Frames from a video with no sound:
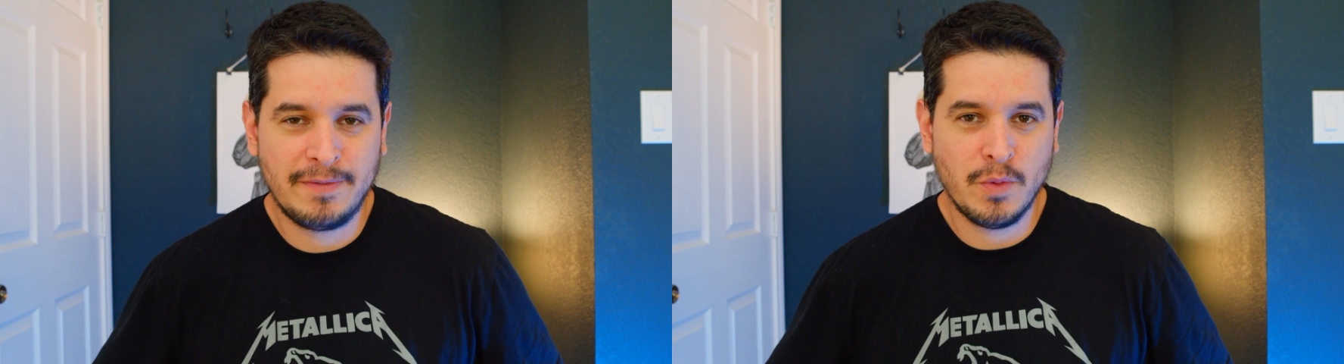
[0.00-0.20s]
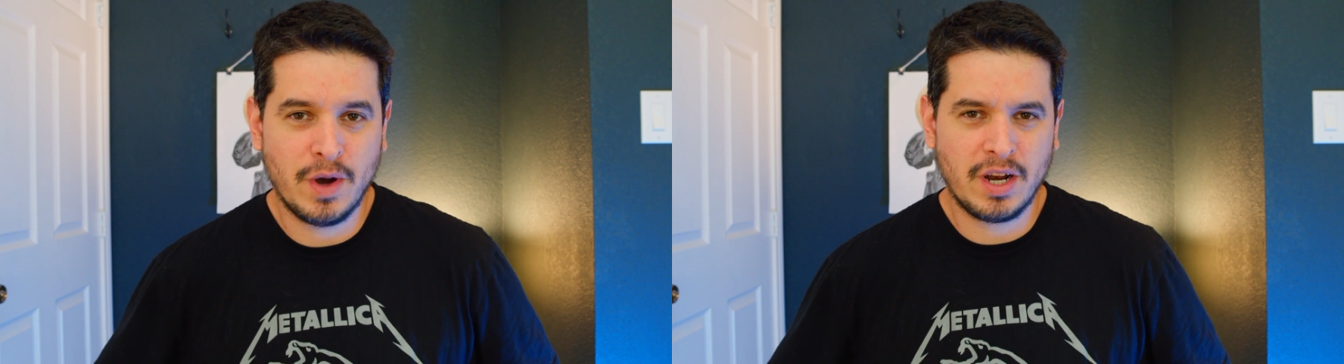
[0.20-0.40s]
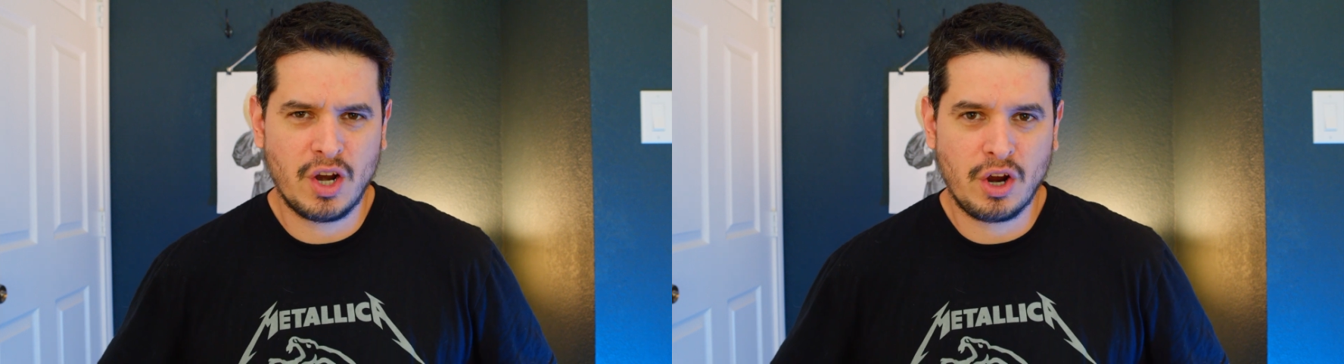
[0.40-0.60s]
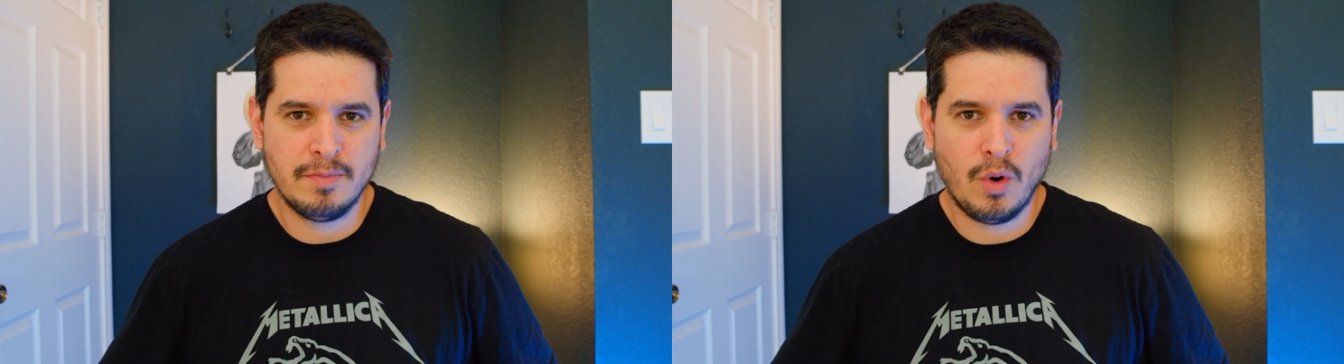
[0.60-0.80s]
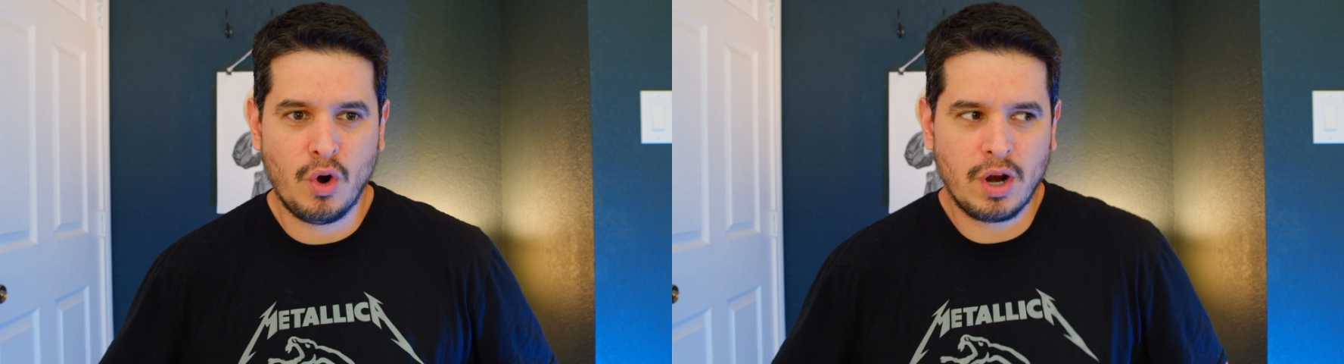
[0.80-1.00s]
If you want to
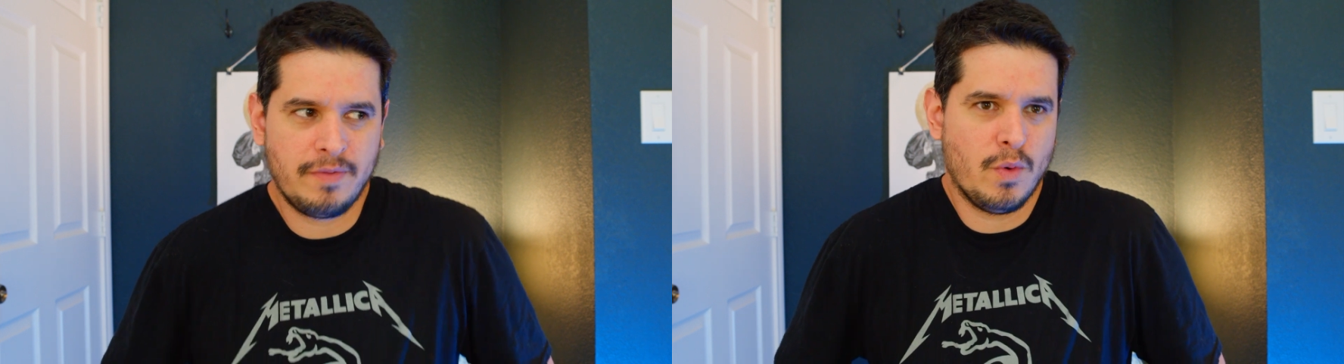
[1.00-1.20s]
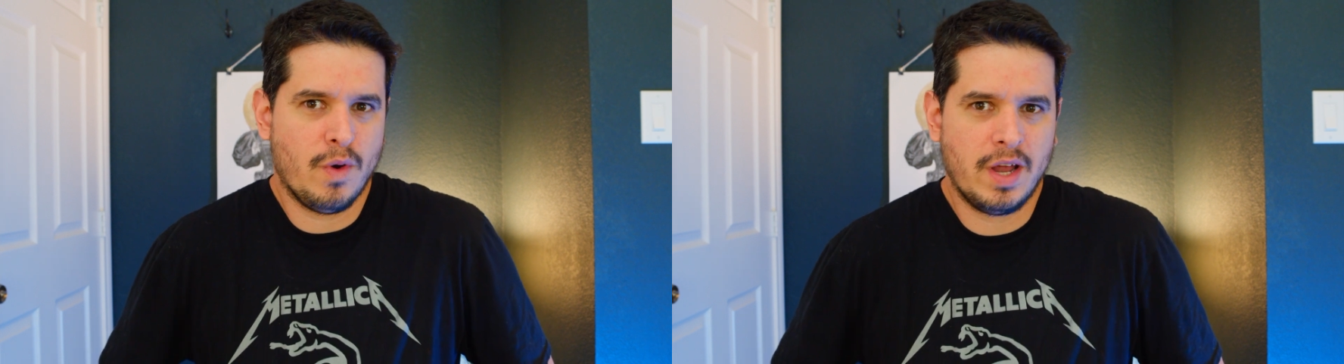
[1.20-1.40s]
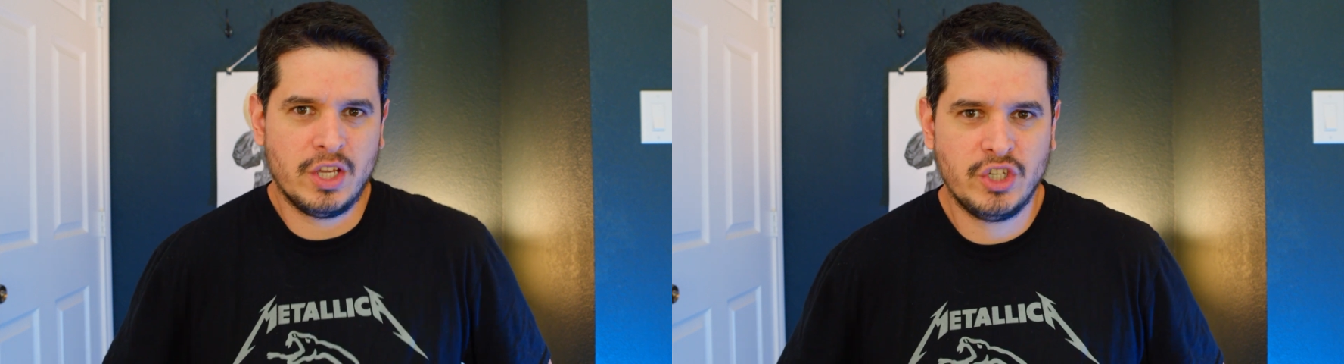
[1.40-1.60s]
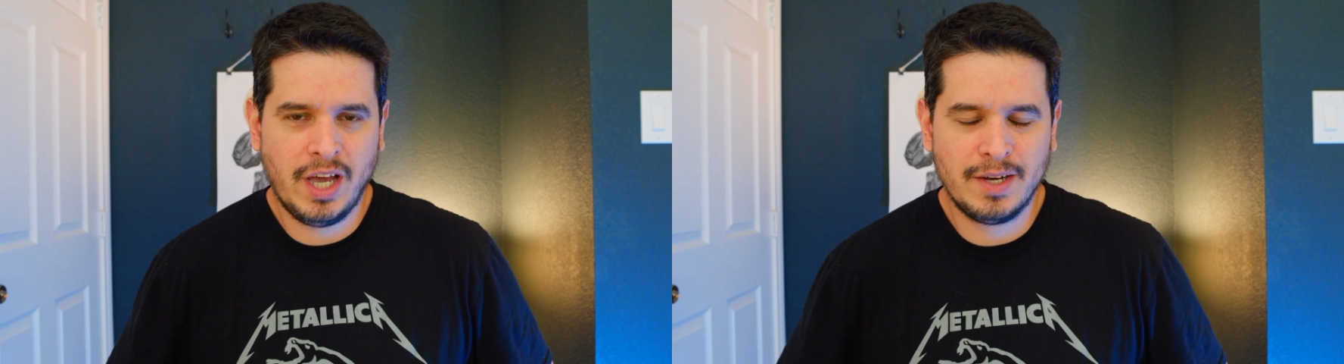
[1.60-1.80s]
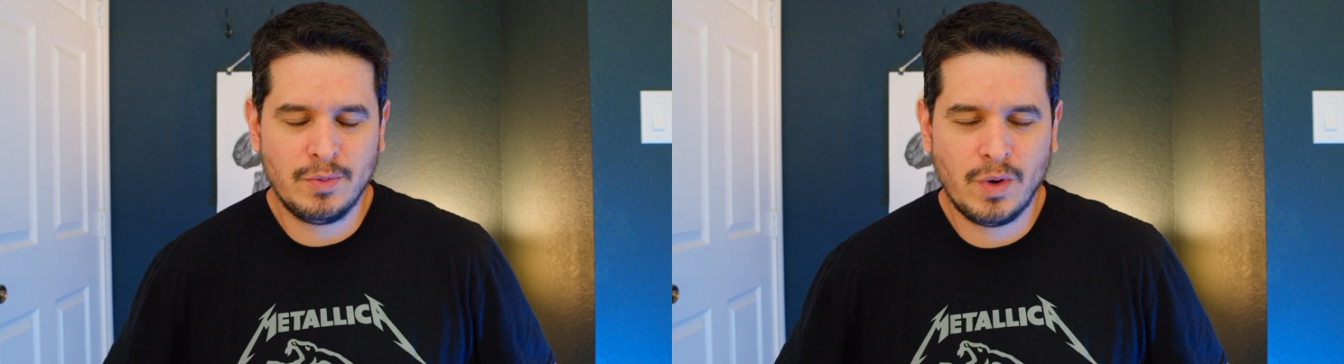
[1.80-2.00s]
learn more, if you want to
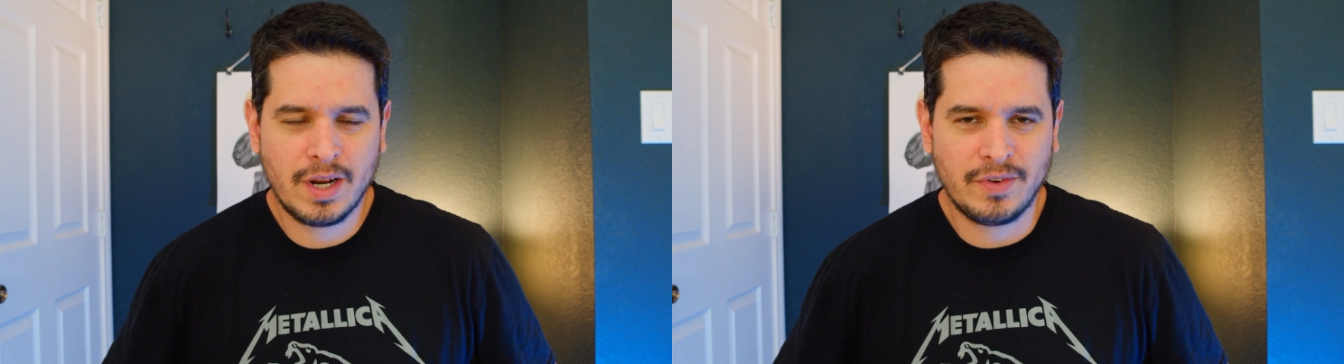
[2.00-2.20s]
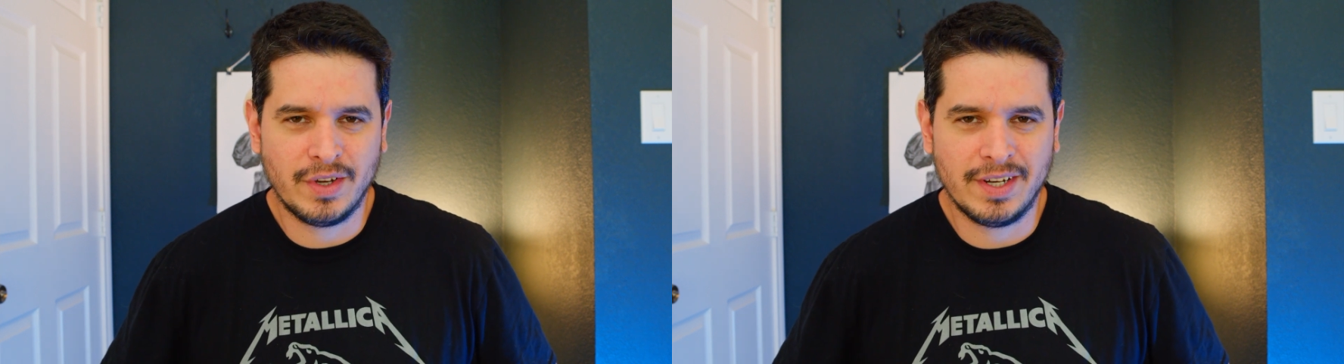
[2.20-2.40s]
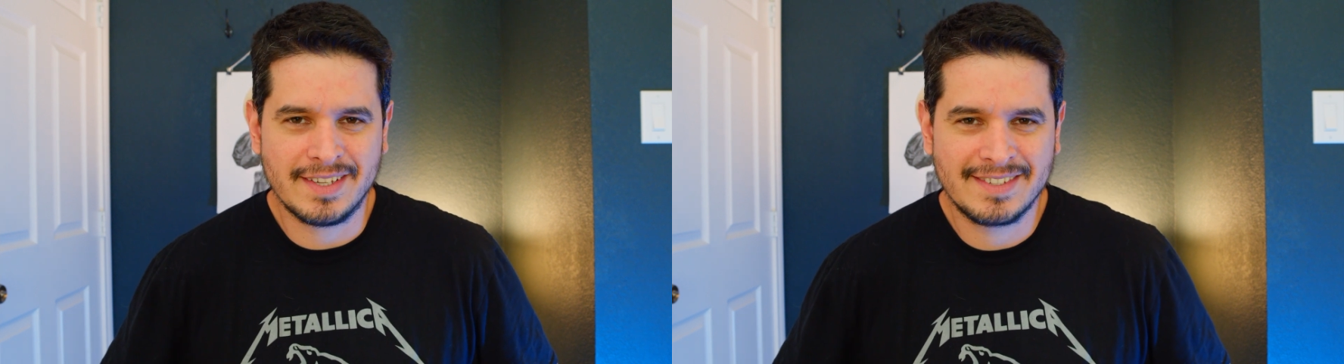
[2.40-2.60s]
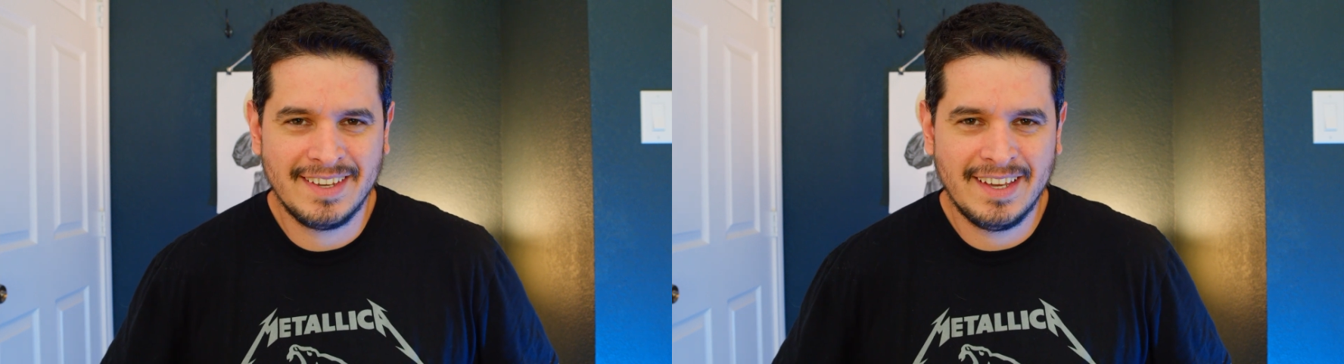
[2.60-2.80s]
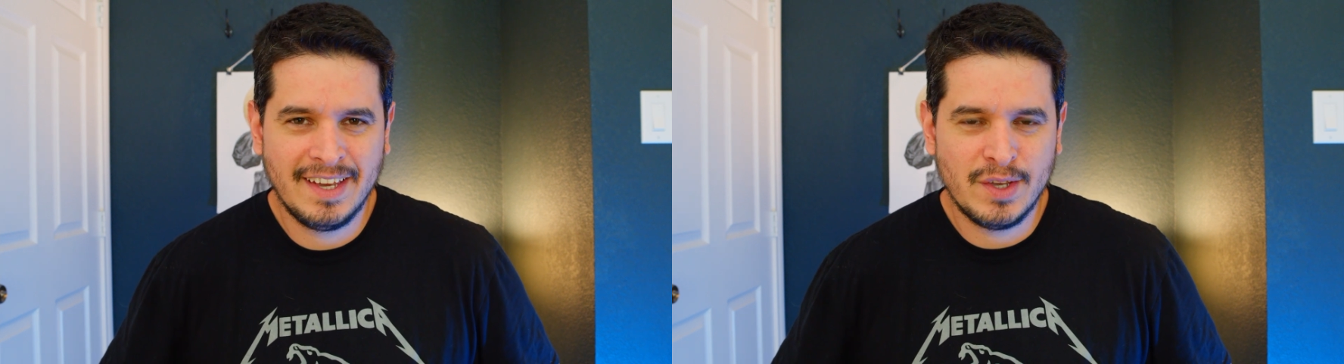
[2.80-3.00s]
chat, whatever it is.